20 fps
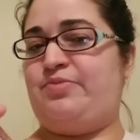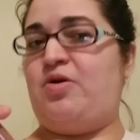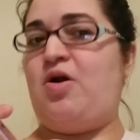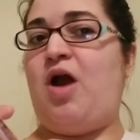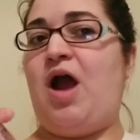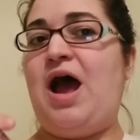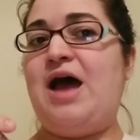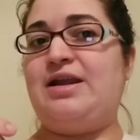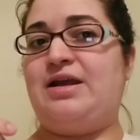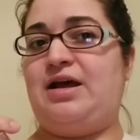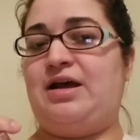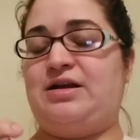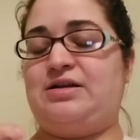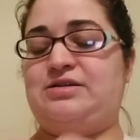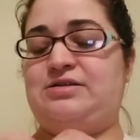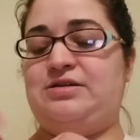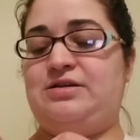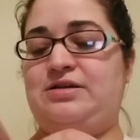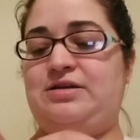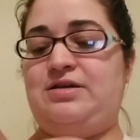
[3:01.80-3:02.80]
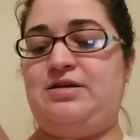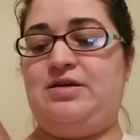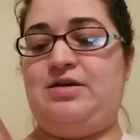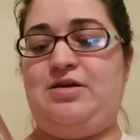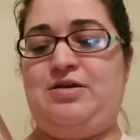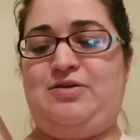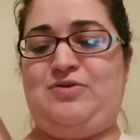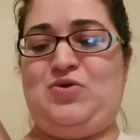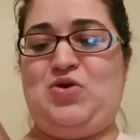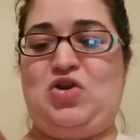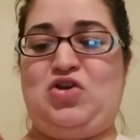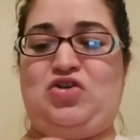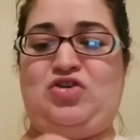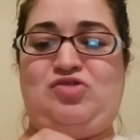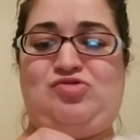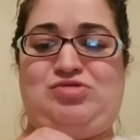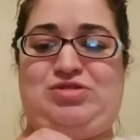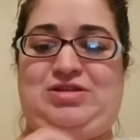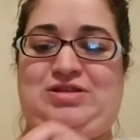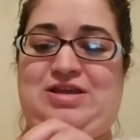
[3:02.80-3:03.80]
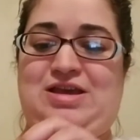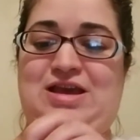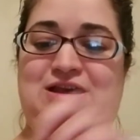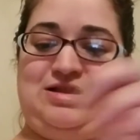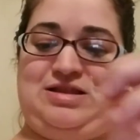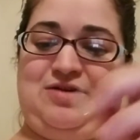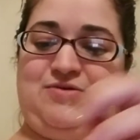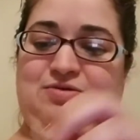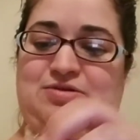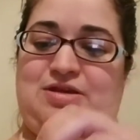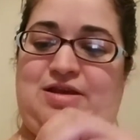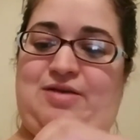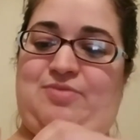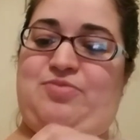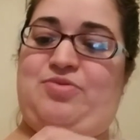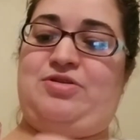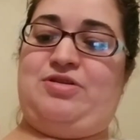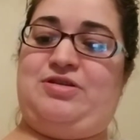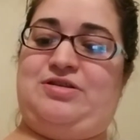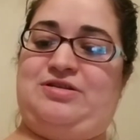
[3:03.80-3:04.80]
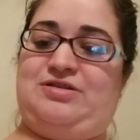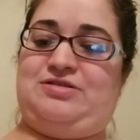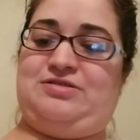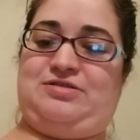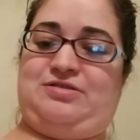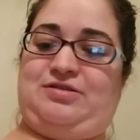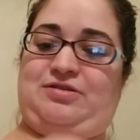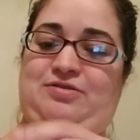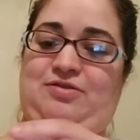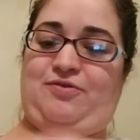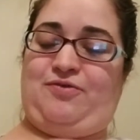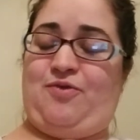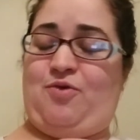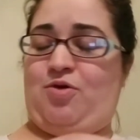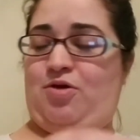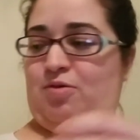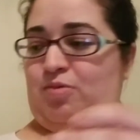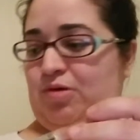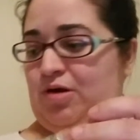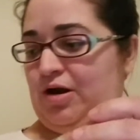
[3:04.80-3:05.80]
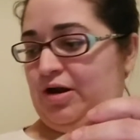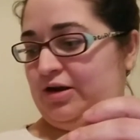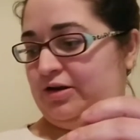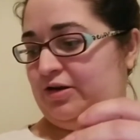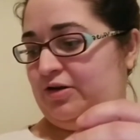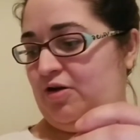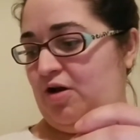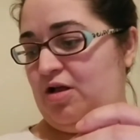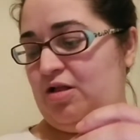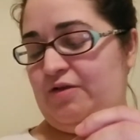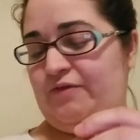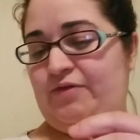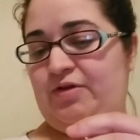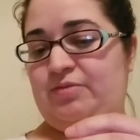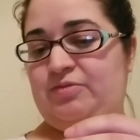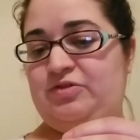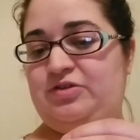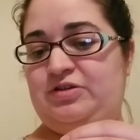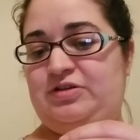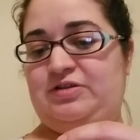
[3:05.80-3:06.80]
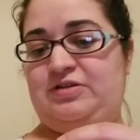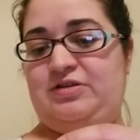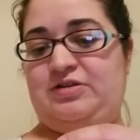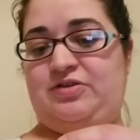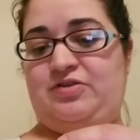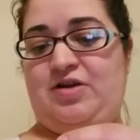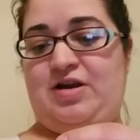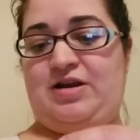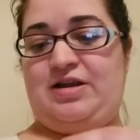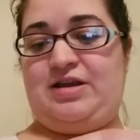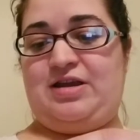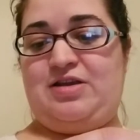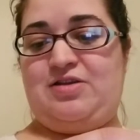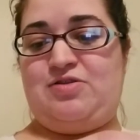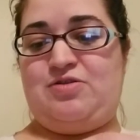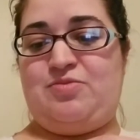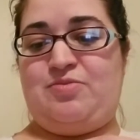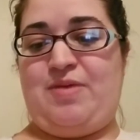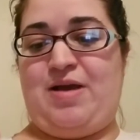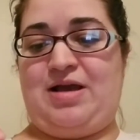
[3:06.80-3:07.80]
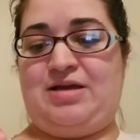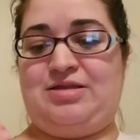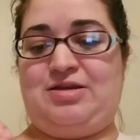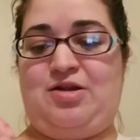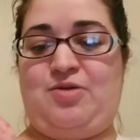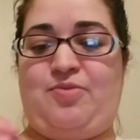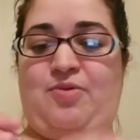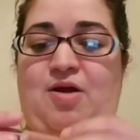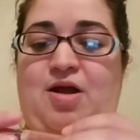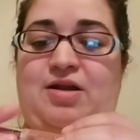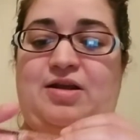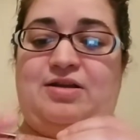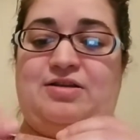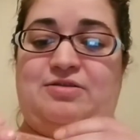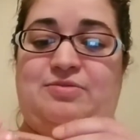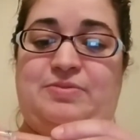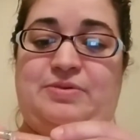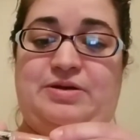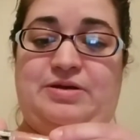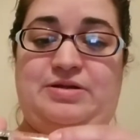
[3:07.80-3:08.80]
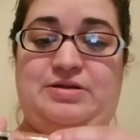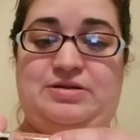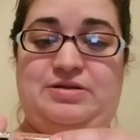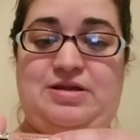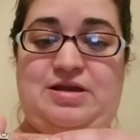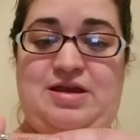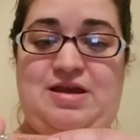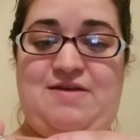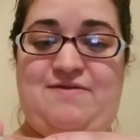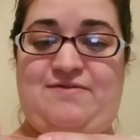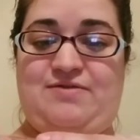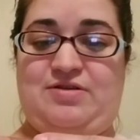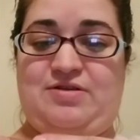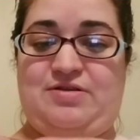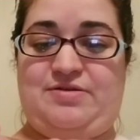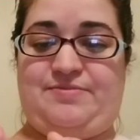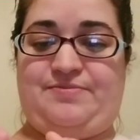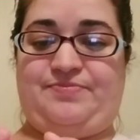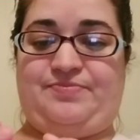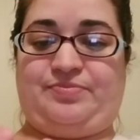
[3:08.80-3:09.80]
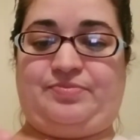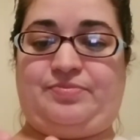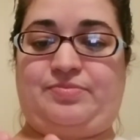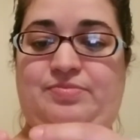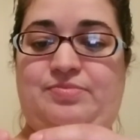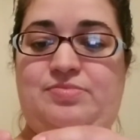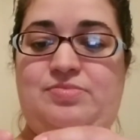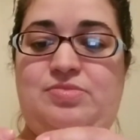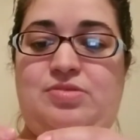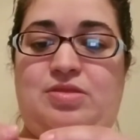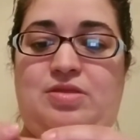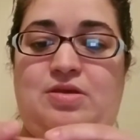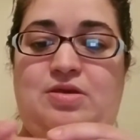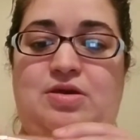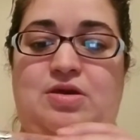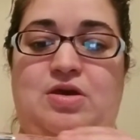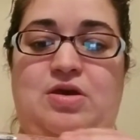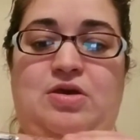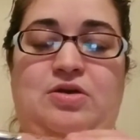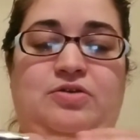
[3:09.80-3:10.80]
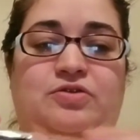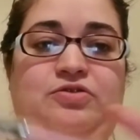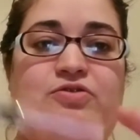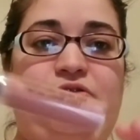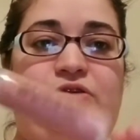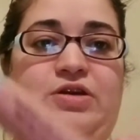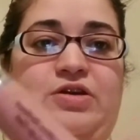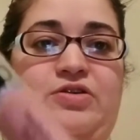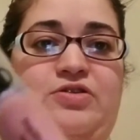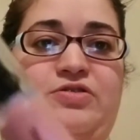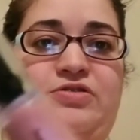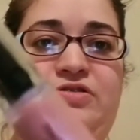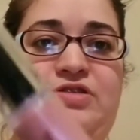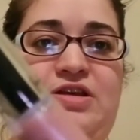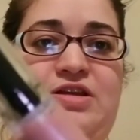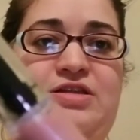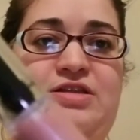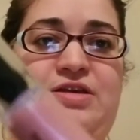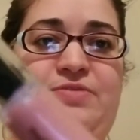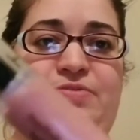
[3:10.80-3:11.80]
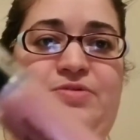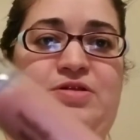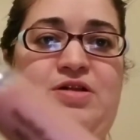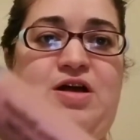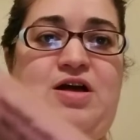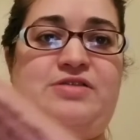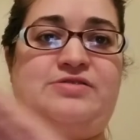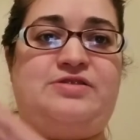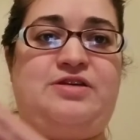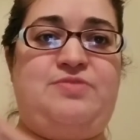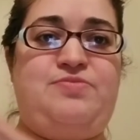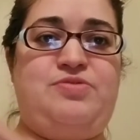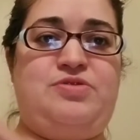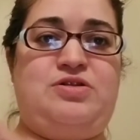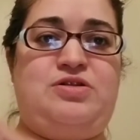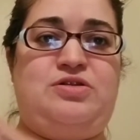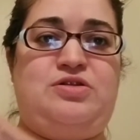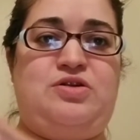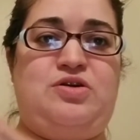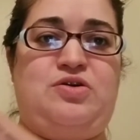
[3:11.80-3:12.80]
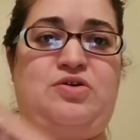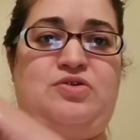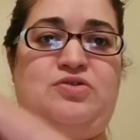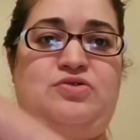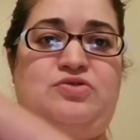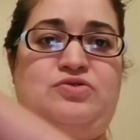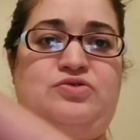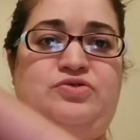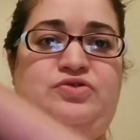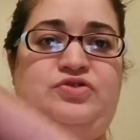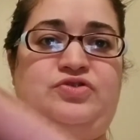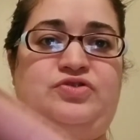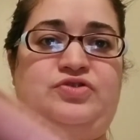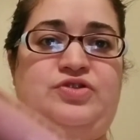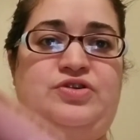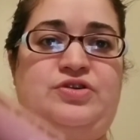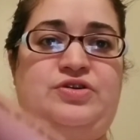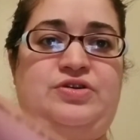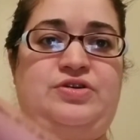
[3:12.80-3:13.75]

product, which you would think they would like put a Sephora product in all of them just to try to get you to buy their products, but they haven't. So here's the lip gloss up close,